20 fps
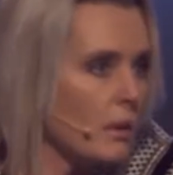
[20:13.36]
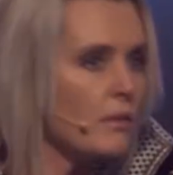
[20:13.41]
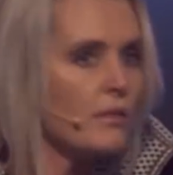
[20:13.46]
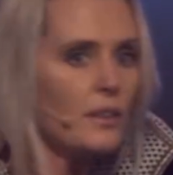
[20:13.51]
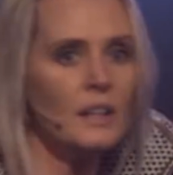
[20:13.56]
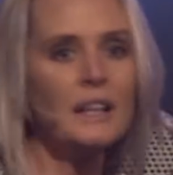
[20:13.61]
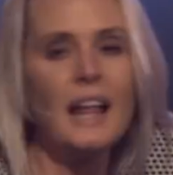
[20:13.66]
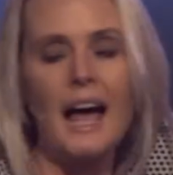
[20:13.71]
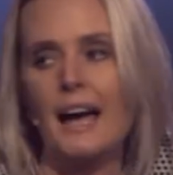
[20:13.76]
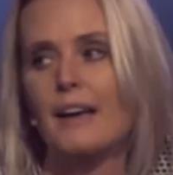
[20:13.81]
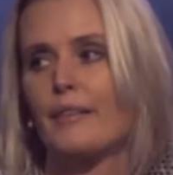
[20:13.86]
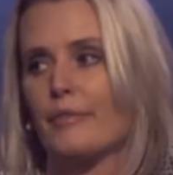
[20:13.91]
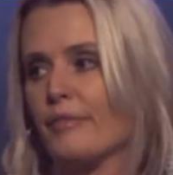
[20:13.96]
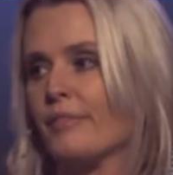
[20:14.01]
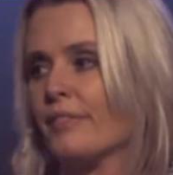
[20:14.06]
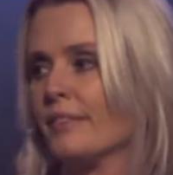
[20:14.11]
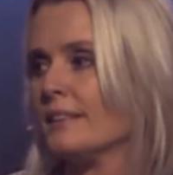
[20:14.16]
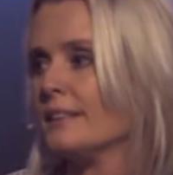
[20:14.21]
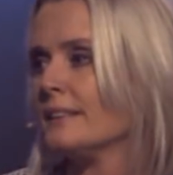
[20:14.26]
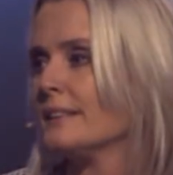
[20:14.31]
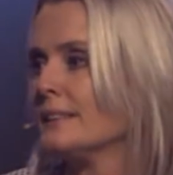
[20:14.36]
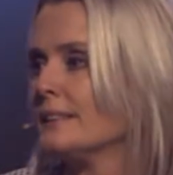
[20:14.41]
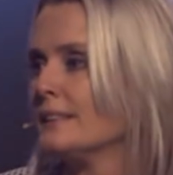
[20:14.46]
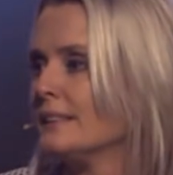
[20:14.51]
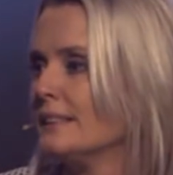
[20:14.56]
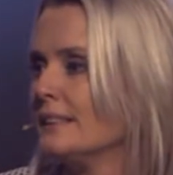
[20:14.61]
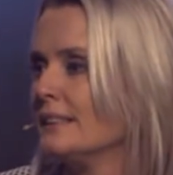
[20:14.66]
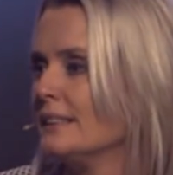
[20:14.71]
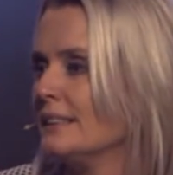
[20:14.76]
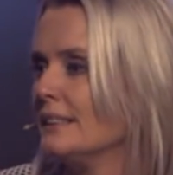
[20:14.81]
of your life.
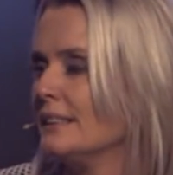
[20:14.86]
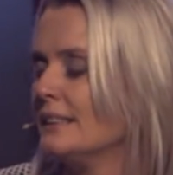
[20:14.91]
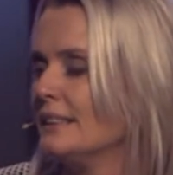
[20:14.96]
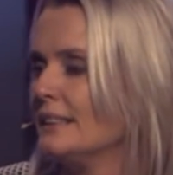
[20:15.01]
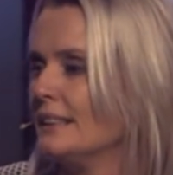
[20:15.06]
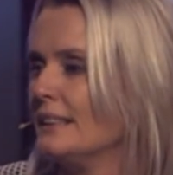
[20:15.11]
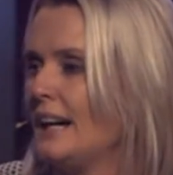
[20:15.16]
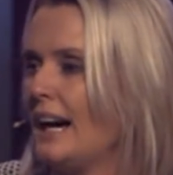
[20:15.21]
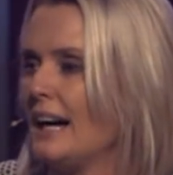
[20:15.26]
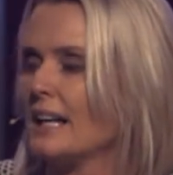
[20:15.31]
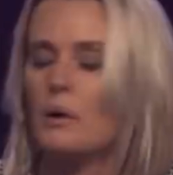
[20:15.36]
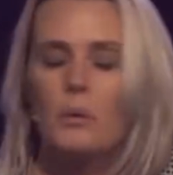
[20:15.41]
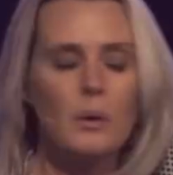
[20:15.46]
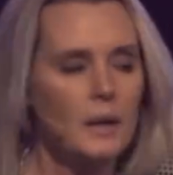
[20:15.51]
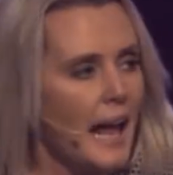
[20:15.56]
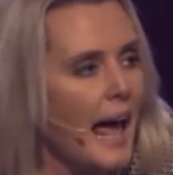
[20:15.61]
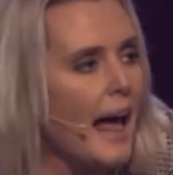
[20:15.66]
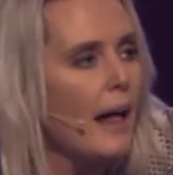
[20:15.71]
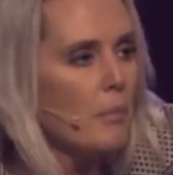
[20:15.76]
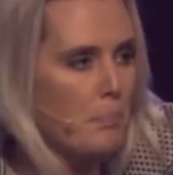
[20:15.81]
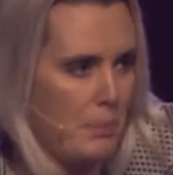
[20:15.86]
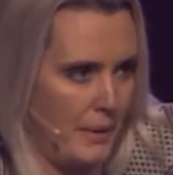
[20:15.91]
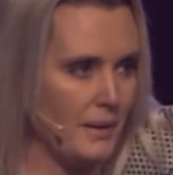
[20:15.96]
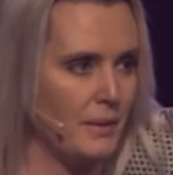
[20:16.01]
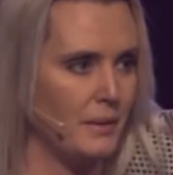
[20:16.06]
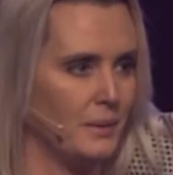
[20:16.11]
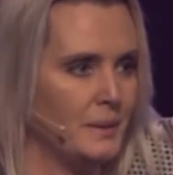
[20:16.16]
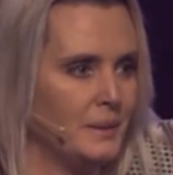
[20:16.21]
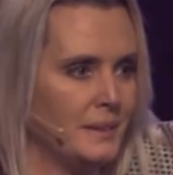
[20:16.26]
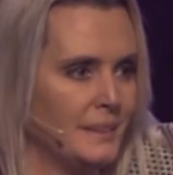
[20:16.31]
And I want to help you.
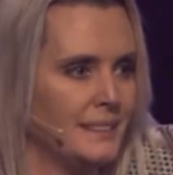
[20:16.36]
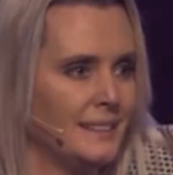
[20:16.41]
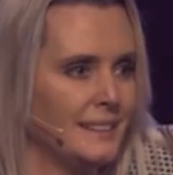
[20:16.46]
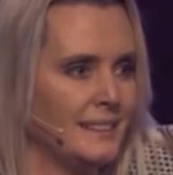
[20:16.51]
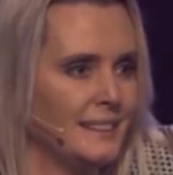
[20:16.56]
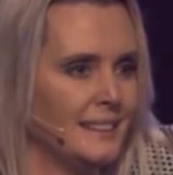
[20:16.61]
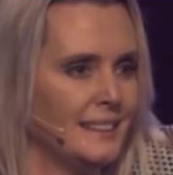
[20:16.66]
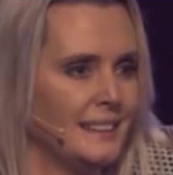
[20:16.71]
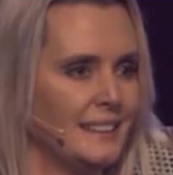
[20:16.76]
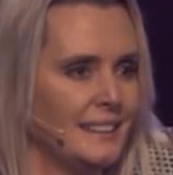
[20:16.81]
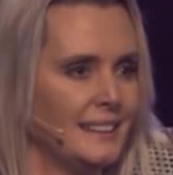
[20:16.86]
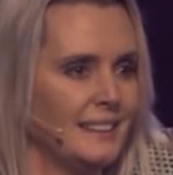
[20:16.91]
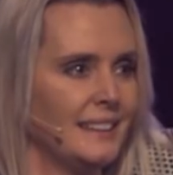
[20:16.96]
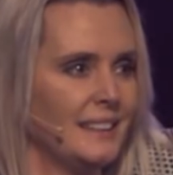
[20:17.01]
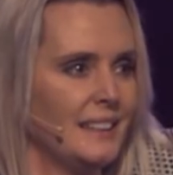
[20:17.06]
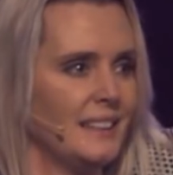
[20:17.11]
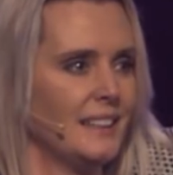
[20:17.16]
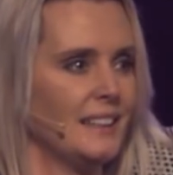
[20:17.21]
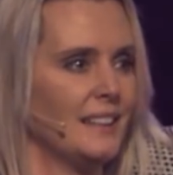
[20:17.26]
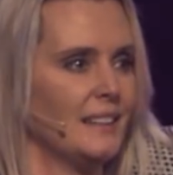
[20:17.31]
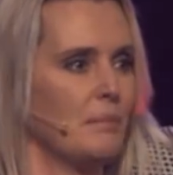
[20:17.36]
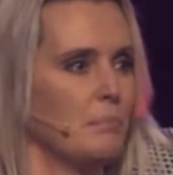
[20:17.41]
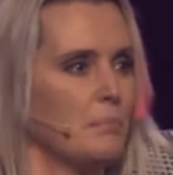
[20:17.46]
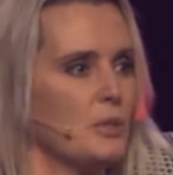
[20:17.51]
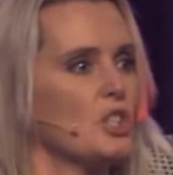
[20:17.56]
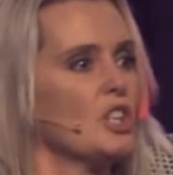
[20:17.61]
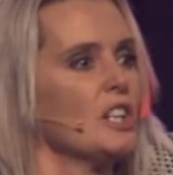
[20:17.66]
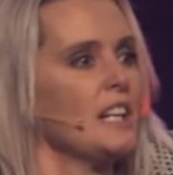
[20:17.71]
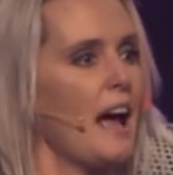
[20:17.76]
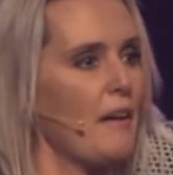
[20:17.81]
But
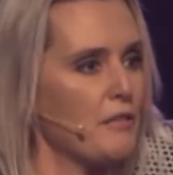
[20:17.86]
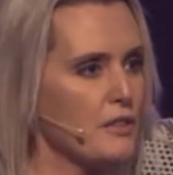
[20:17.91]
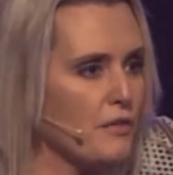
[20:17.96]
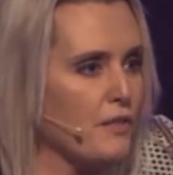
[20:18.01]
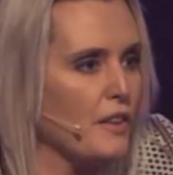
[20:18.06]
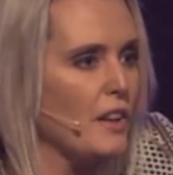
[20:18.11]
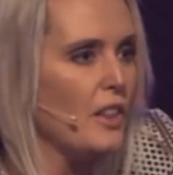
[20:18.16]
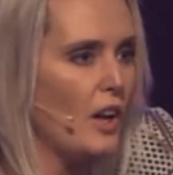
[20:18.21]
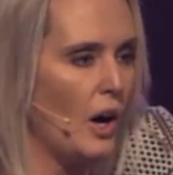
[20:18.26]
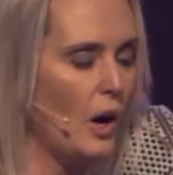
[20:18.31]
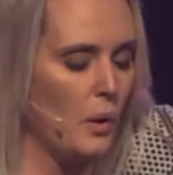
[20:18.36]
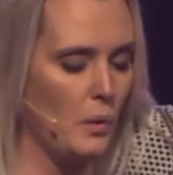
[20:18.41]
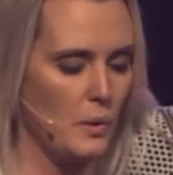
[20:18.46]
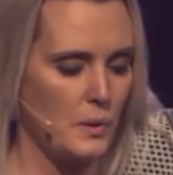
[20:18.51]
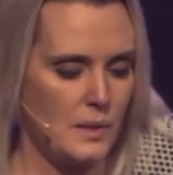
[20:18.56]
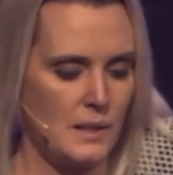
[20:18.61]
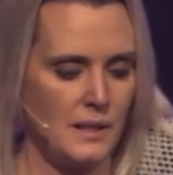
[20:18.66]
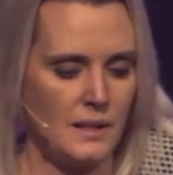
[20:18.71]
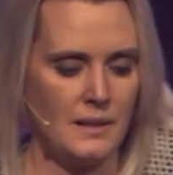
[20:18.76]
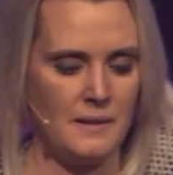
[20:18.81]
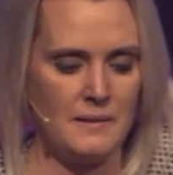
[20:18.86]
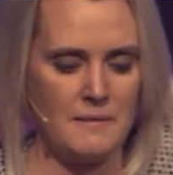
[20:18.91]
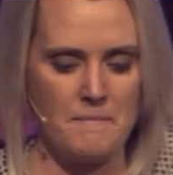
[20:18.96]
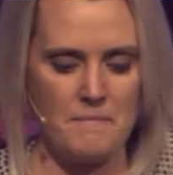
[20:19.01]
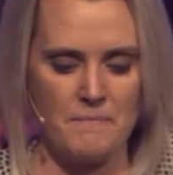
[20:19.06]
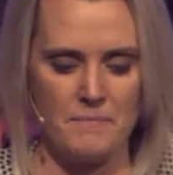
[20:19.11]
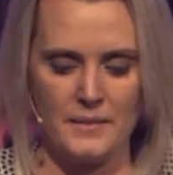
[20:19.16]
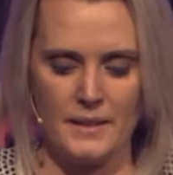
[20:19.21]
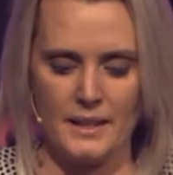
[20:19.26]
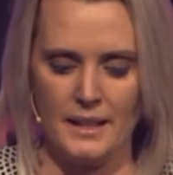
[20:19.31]
you're going to have to fill the holes.
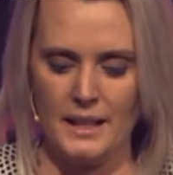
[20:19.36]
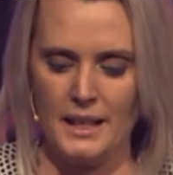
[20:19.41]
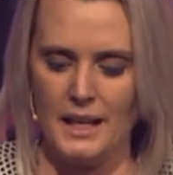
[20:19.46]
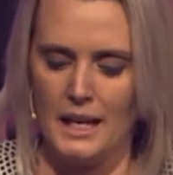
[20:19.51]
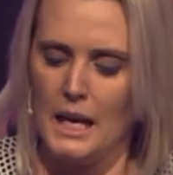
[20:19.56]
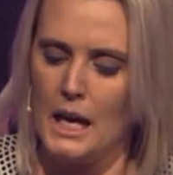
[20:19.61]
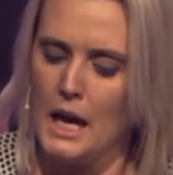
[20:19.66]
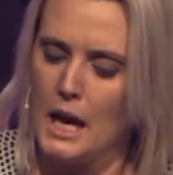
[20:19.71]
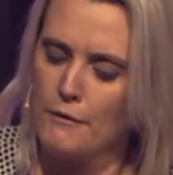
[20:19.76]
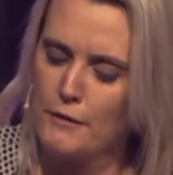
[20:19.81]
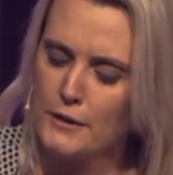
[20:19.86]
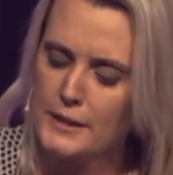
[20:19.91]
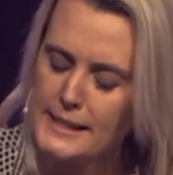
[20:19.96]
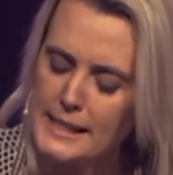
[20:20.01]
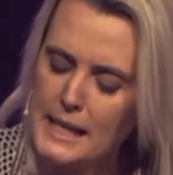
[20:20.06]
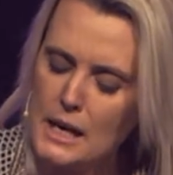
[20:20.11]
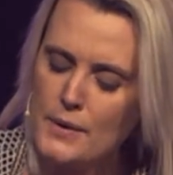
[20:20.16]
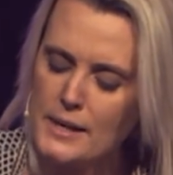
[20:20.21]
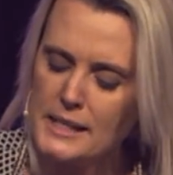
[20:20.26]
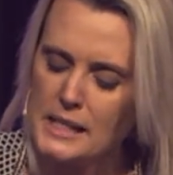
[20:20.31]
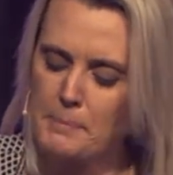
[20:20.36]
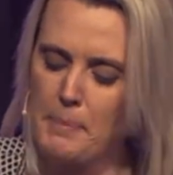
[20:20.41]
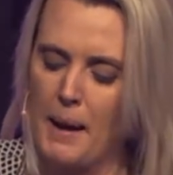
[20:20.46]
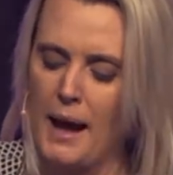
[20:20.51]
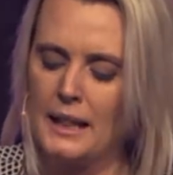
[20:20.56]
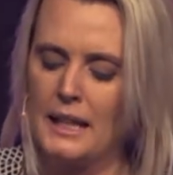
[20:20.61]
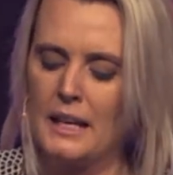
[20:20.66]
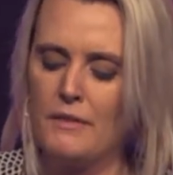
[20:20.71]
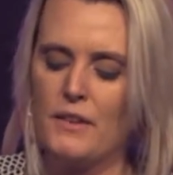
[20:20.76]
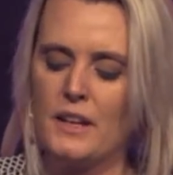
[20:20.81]
If you're serious
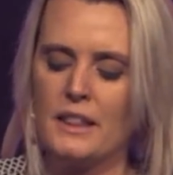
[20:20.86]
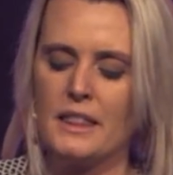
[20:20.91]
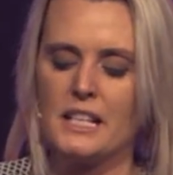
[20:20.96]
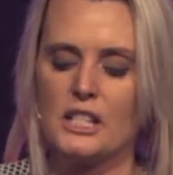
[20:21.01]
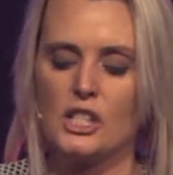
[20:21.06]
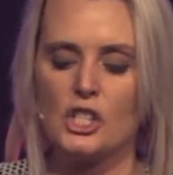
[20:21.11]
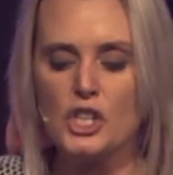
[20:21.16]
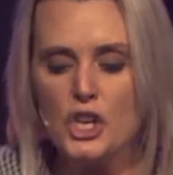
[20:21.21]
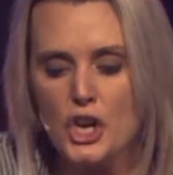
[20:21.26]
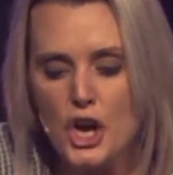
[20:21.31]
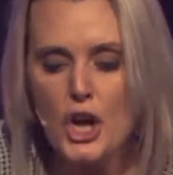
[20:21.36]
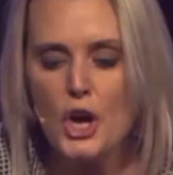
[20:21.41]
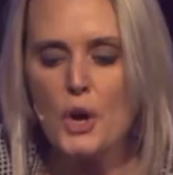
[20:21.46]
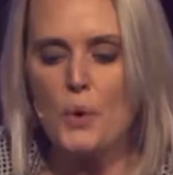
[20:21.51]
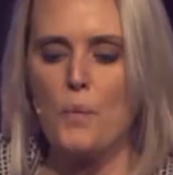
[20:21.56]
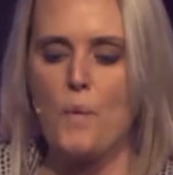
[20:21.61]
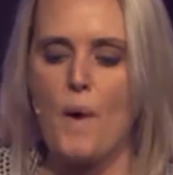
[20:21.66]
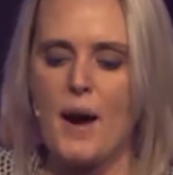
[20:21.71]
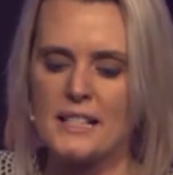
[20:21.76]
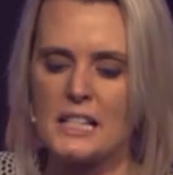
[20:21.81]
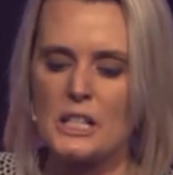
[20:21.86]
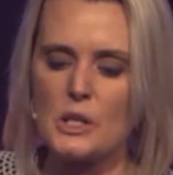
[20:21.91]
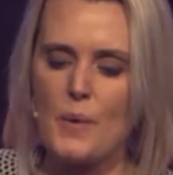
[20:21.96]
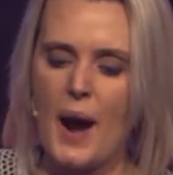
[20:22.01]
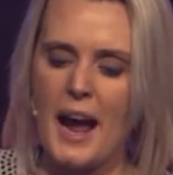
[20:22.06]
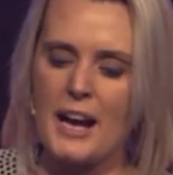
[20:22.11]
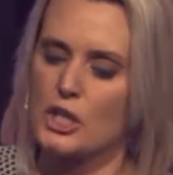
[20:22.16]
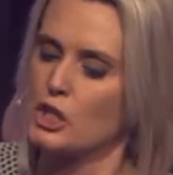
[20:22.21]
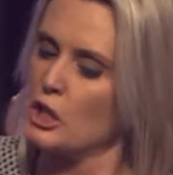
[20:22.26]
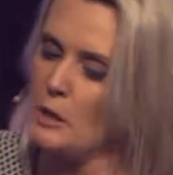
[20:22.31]
about living this new
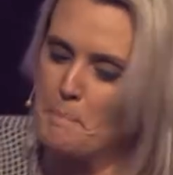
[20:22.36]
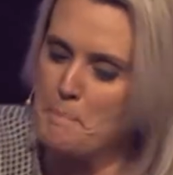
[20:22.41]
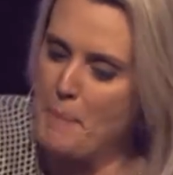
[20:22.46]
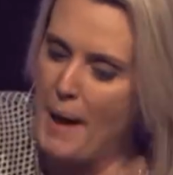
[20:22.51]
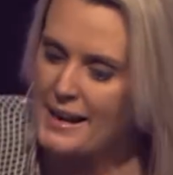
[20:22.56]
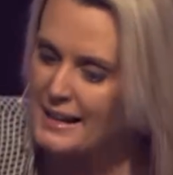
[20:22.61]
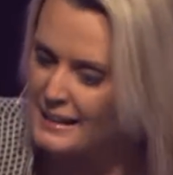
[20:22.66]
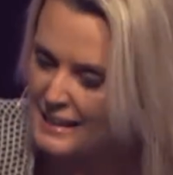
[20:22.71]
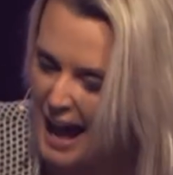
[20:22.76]
resurrection, better